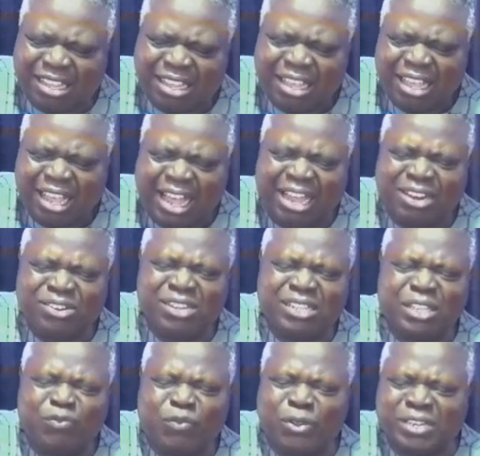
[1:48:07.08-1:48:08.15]
Anointing
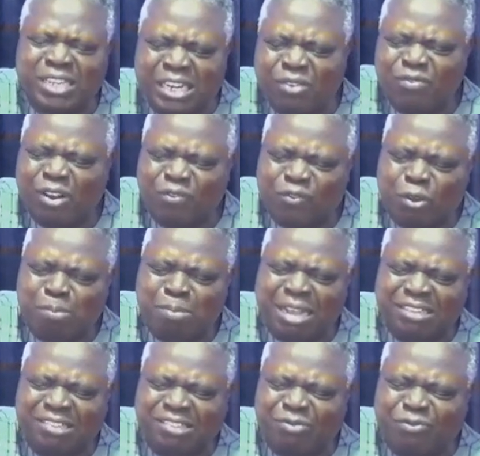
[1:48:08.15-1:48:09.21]
for deliverance from, might,
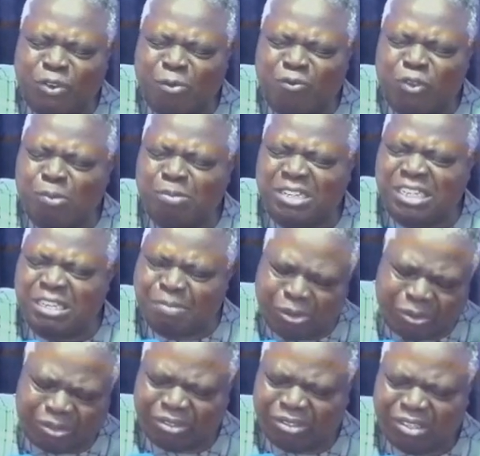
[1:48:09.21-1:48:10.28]
from, from
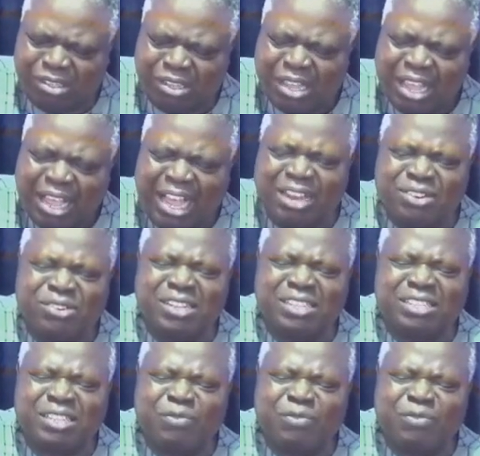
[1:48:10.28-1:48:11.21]
demons. Anointing for